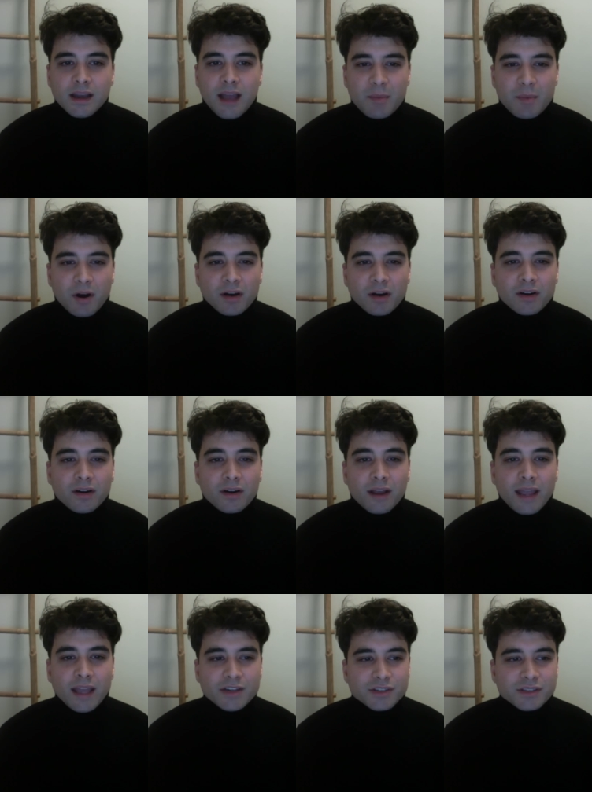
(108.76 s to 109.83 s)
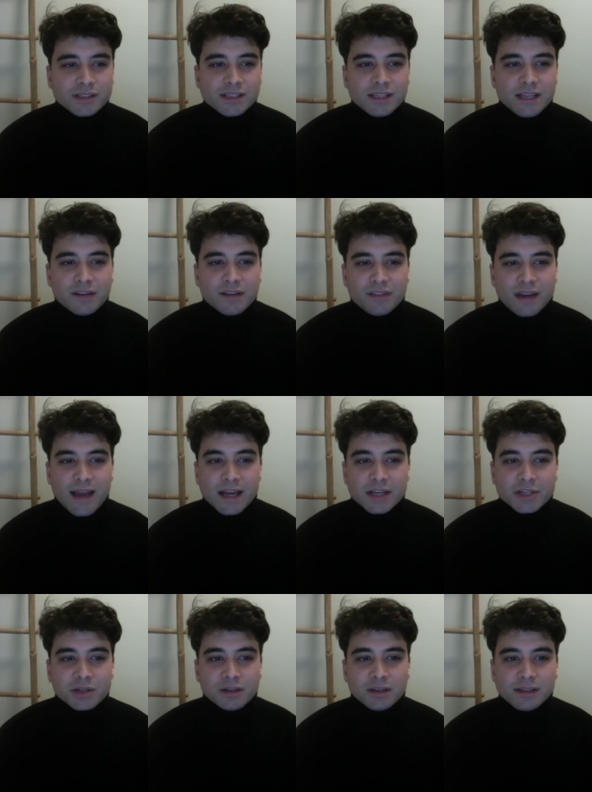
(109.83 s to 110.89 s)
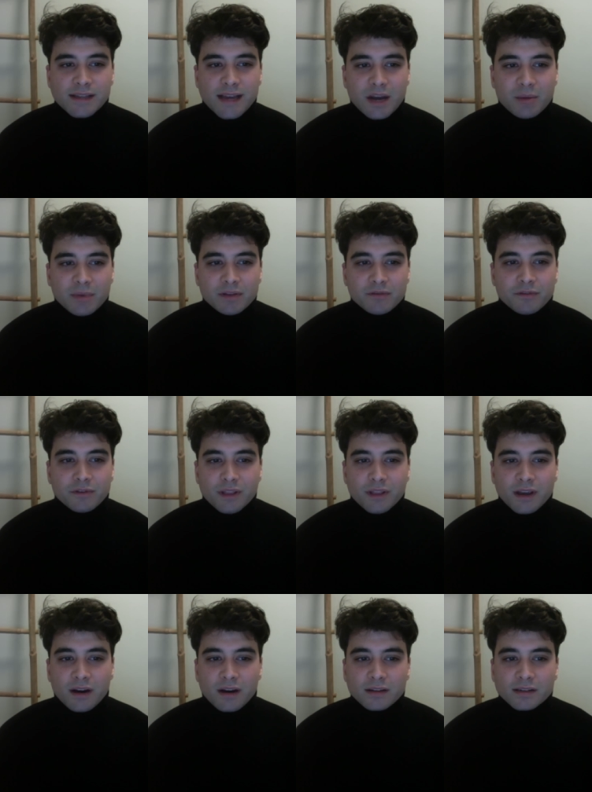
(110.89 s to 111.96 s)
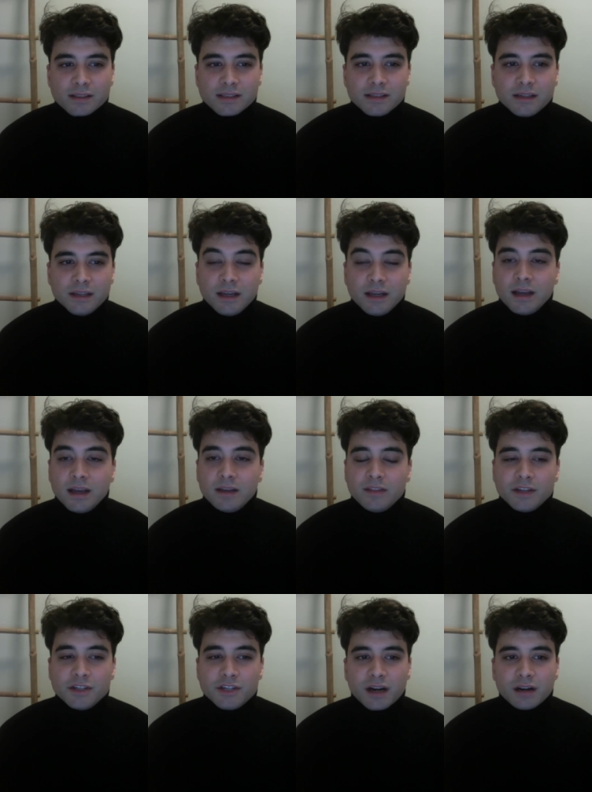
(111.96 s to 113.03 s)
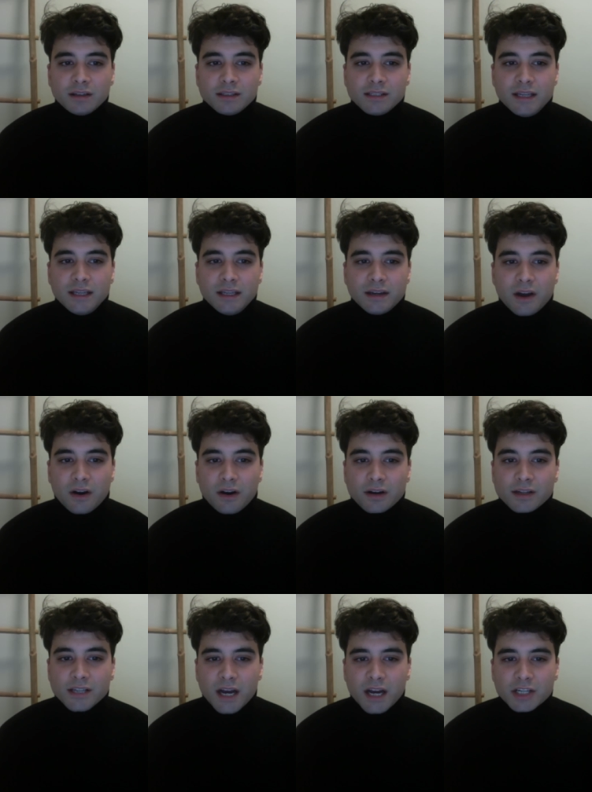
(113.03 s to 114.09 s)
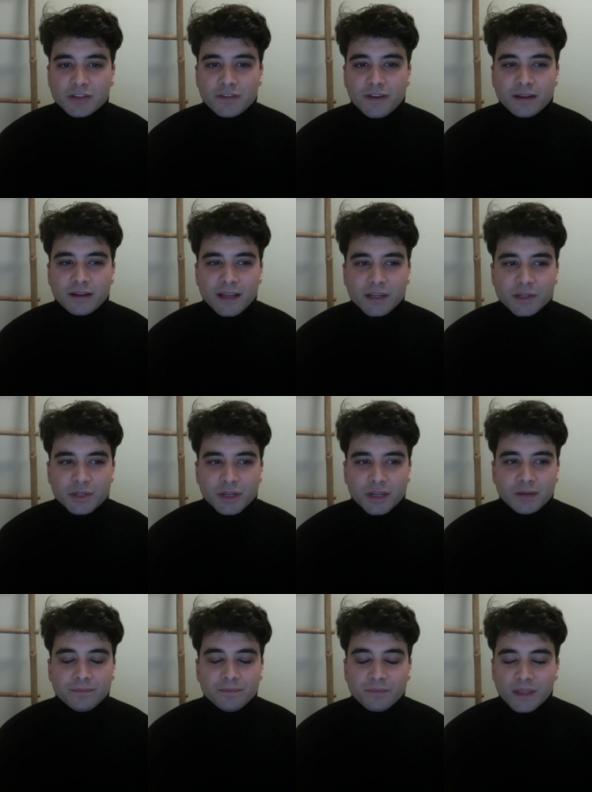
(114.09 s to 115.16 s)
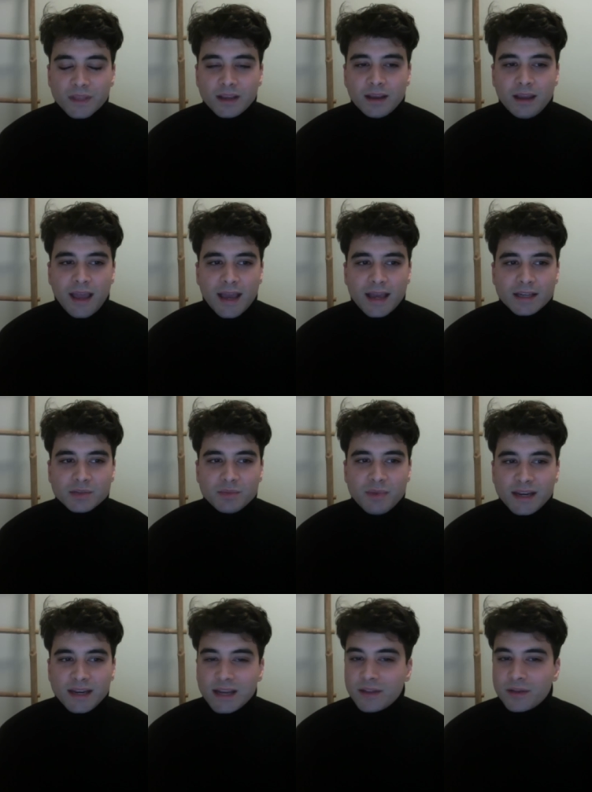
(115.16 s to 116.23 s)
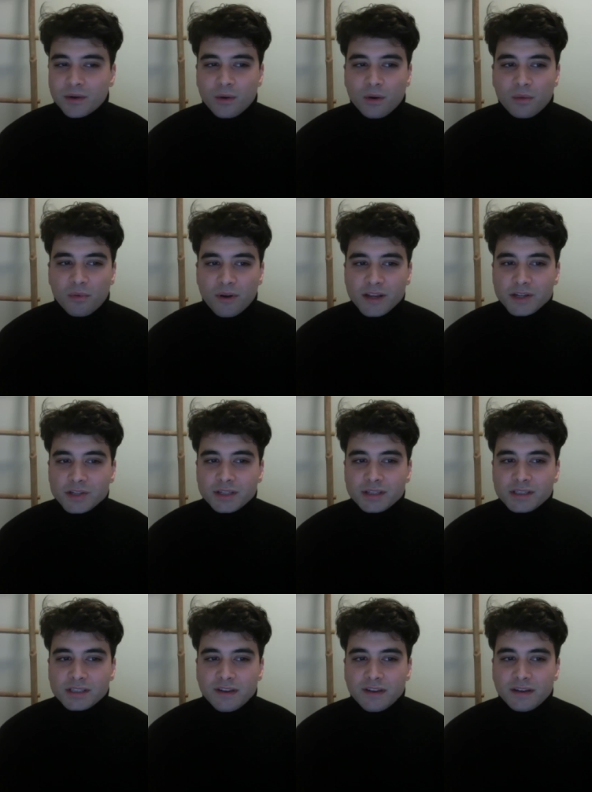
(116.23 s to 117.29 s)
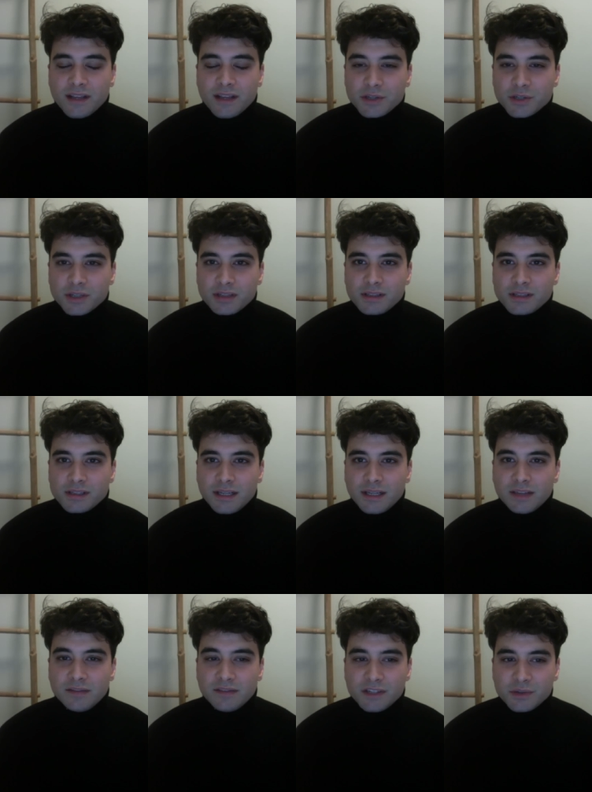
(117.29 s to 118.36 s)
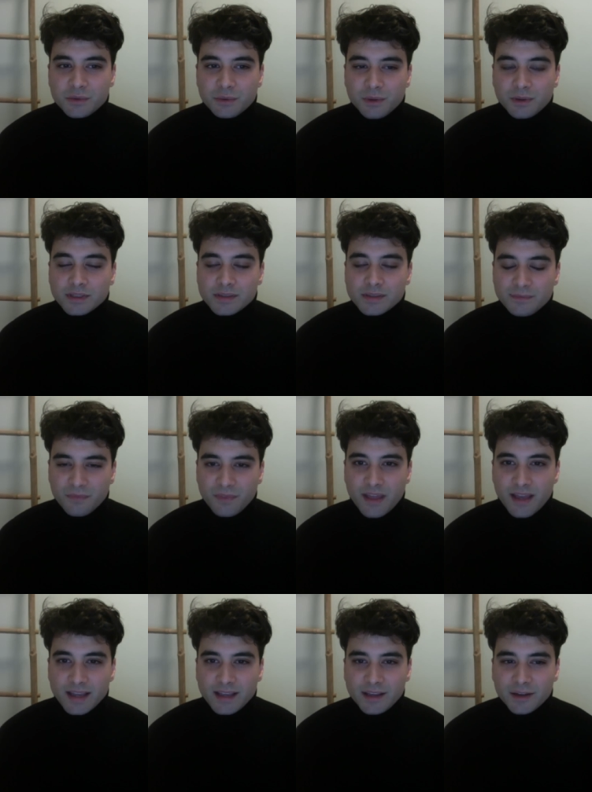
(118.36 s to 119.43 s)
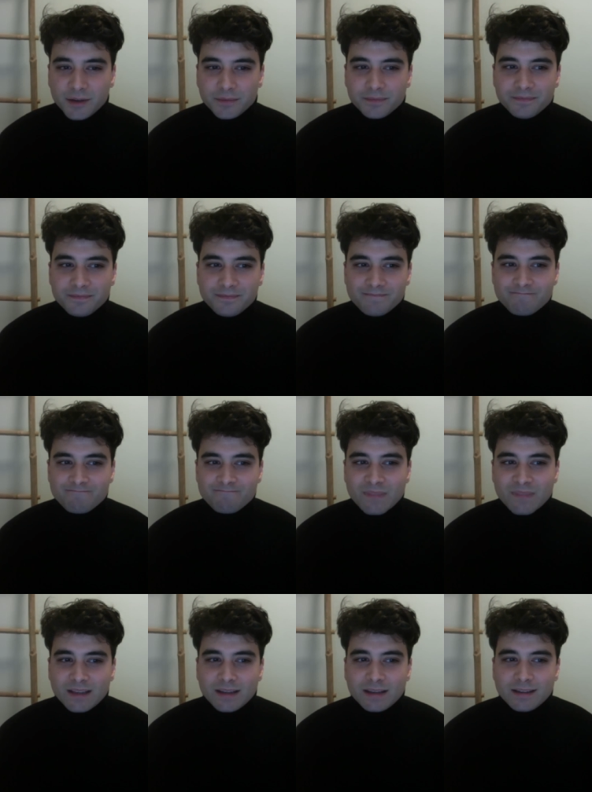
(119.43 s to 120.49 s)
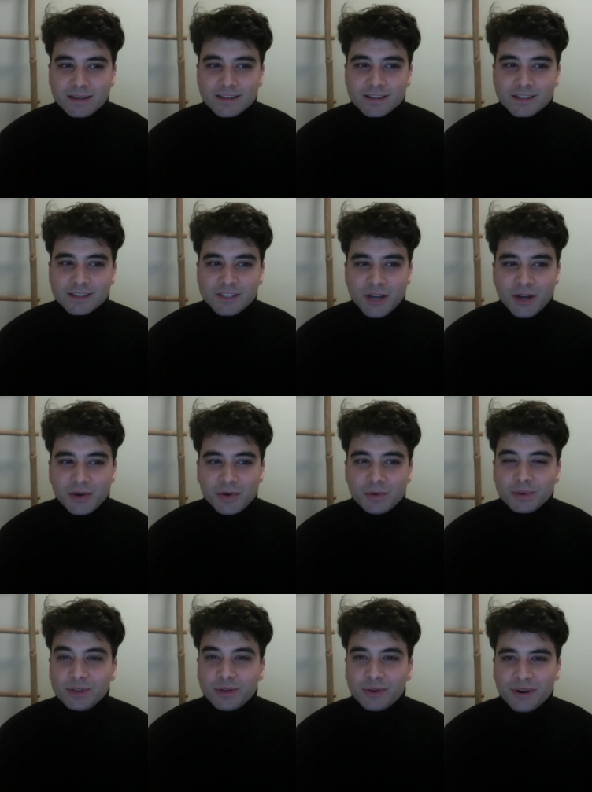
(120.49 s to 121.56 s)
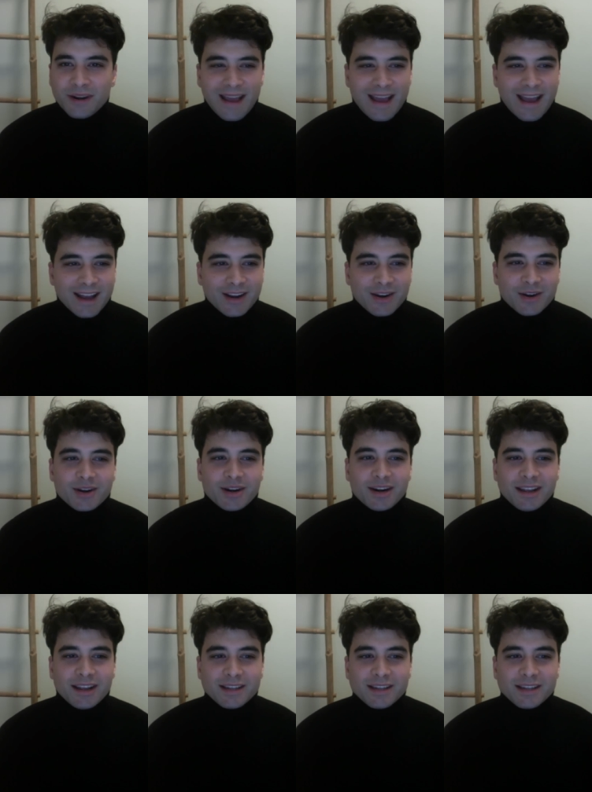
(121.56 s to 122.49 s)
a partner agency of the National Endowment for the Arts, the Geraldine R. Dodge Foundation, and many other corporations, foundations, and individuals. Thank you. So Lauren Eckert